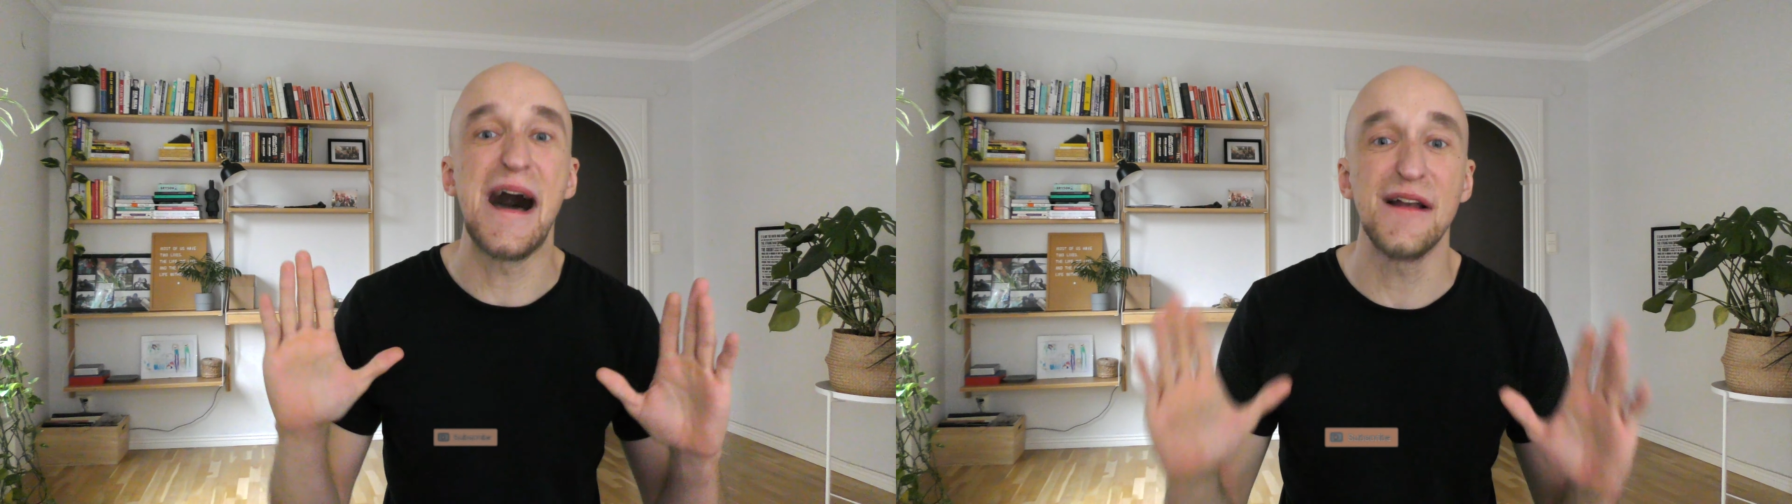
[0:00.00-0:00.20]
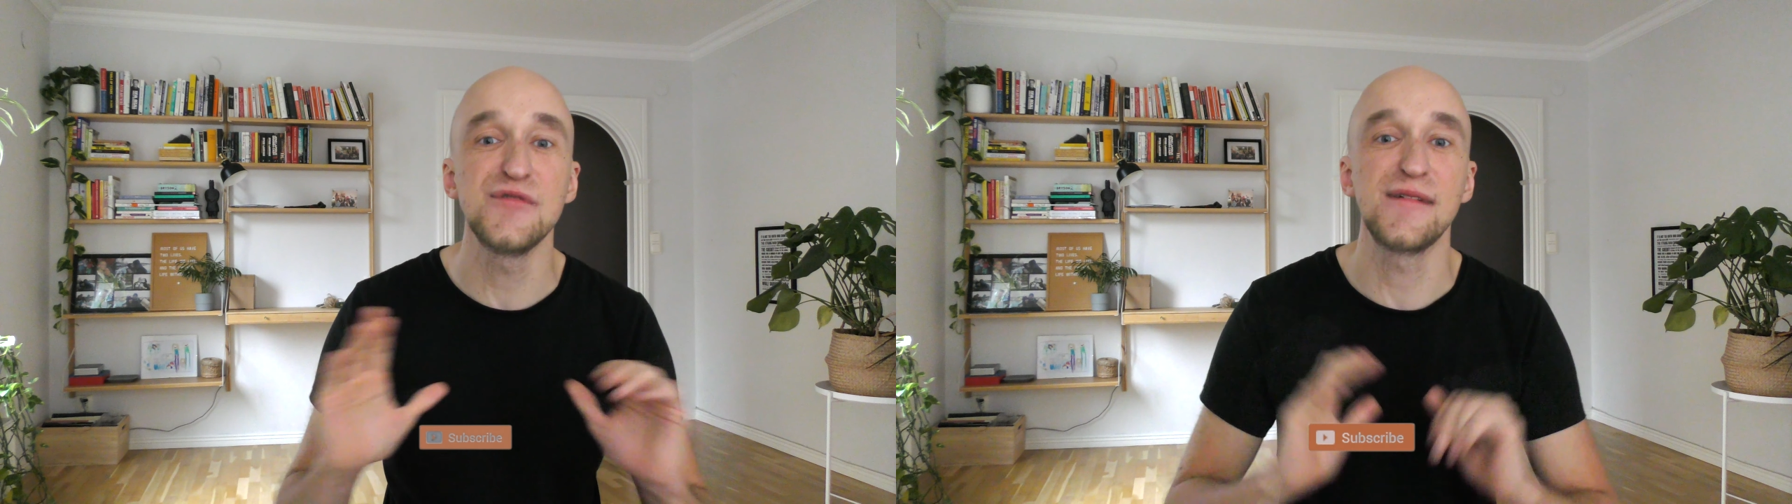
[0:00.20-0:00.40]

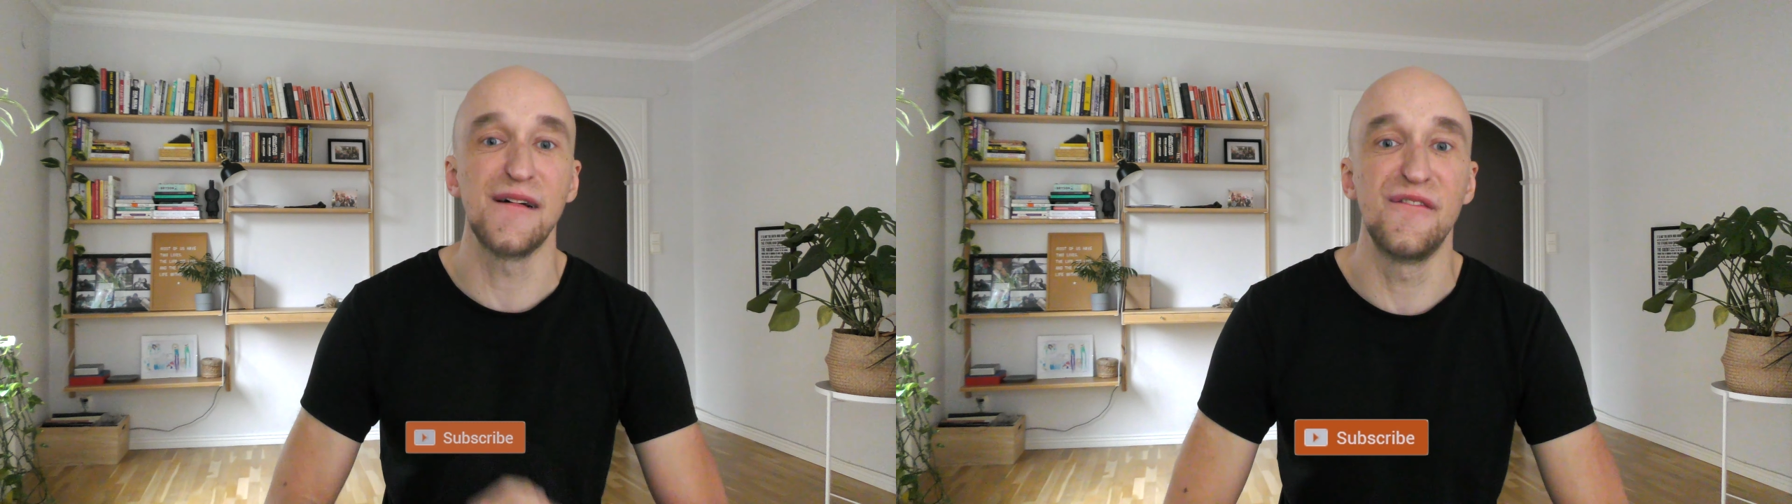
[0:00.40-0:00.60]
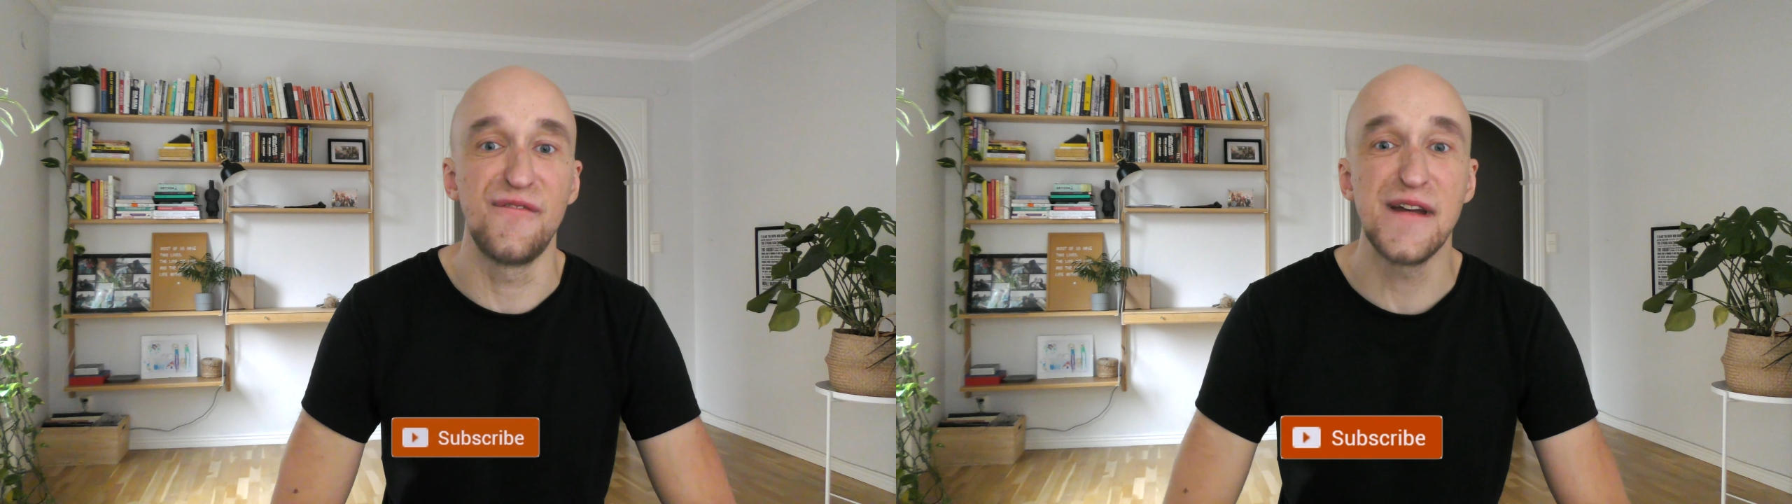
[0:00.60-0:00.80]
hundreds
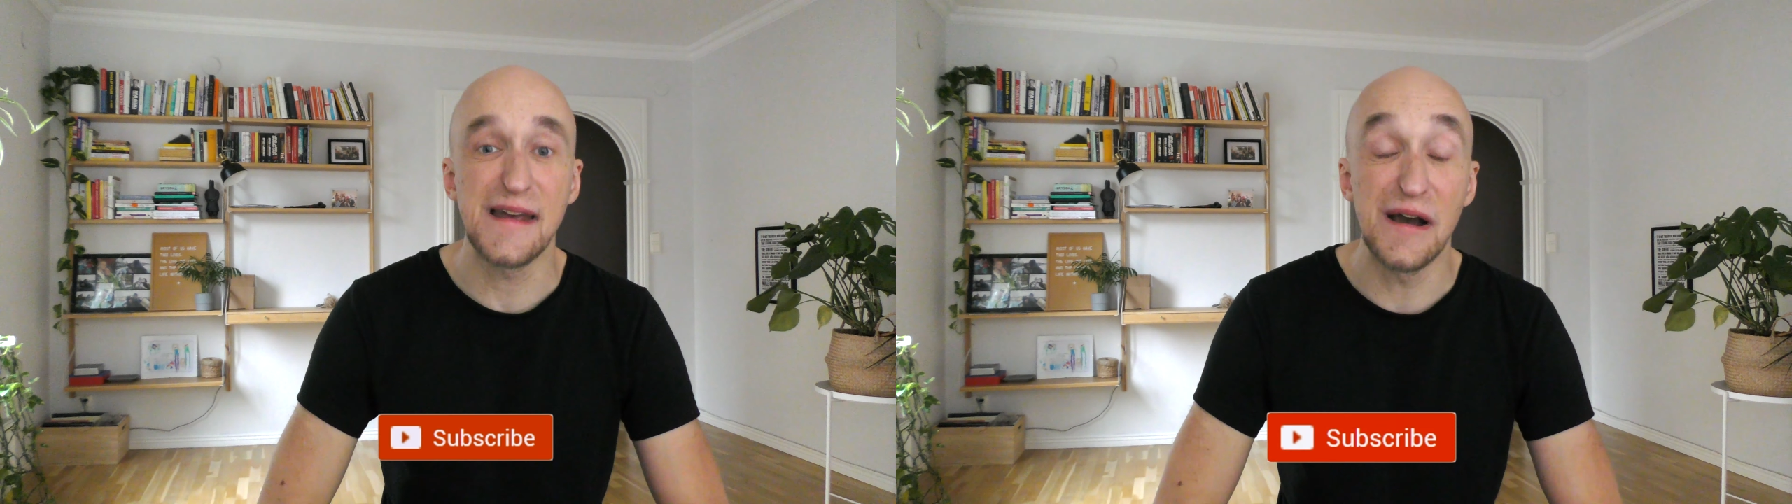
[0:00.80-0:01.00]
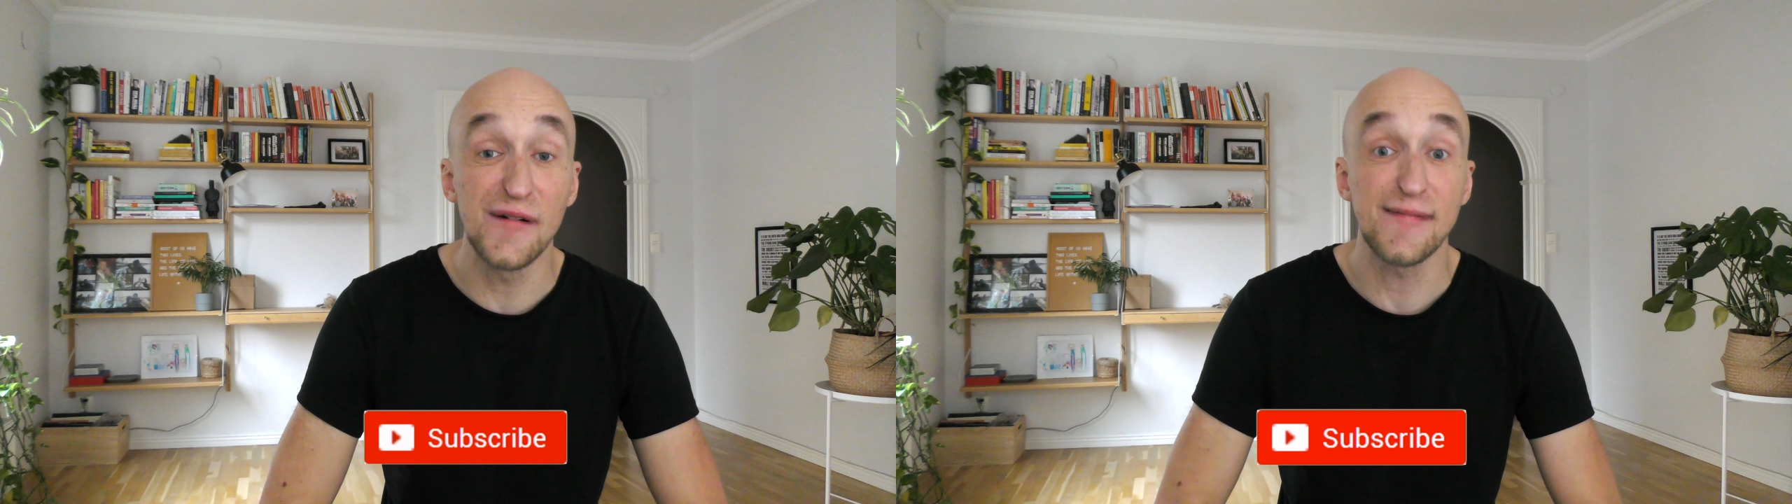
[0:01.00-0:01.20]
of
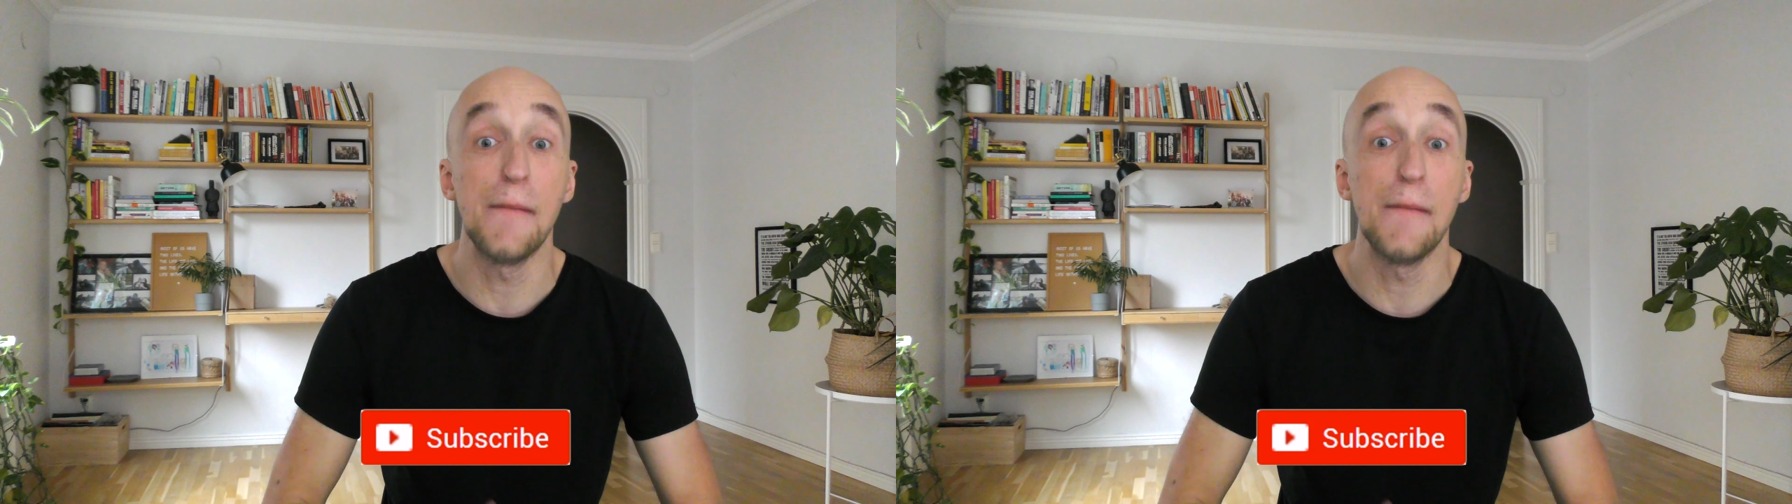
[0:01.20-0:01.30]
videos